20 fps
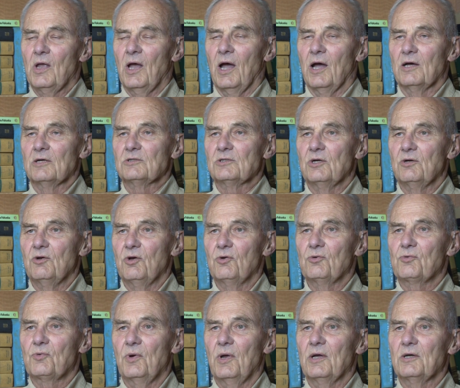as a
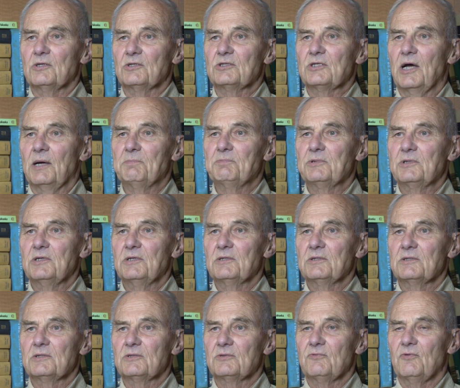nutrient
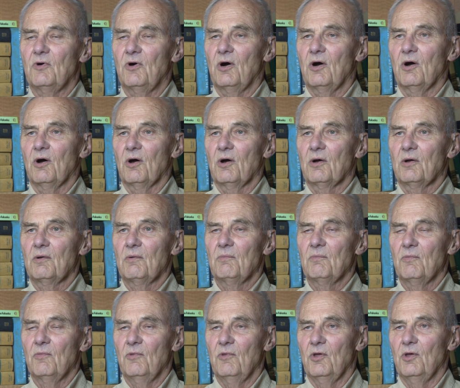substance for
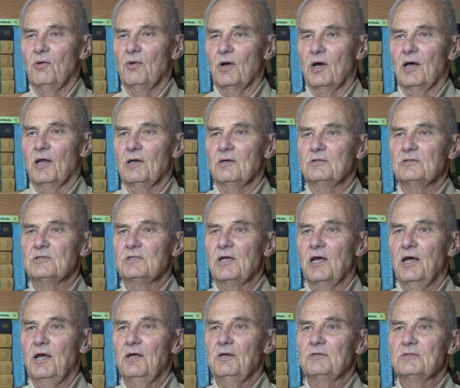the United
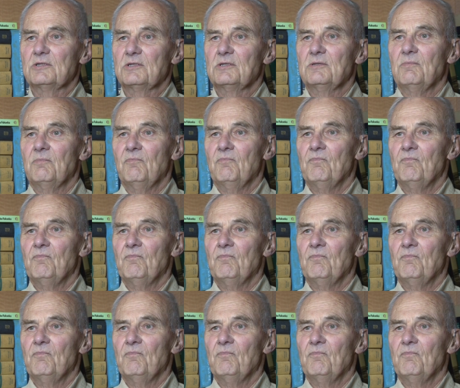States,